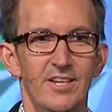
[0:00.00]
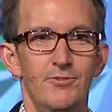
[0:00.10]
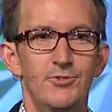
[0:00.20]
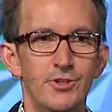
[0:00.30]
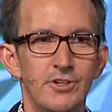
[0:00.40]

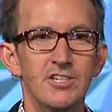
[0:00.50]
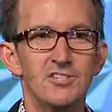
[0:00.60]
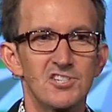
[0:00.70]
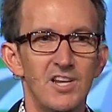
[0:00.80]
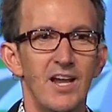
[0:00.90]
If you can
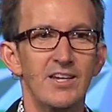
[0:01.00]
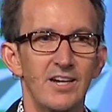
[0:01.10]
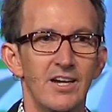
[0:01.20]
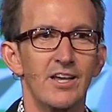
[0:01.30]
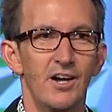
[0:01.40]
stay
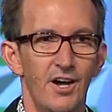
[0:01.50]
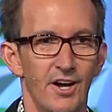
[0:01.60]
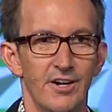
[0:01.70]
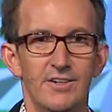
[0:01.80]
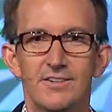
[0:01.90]
young at
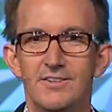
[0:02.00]
heart,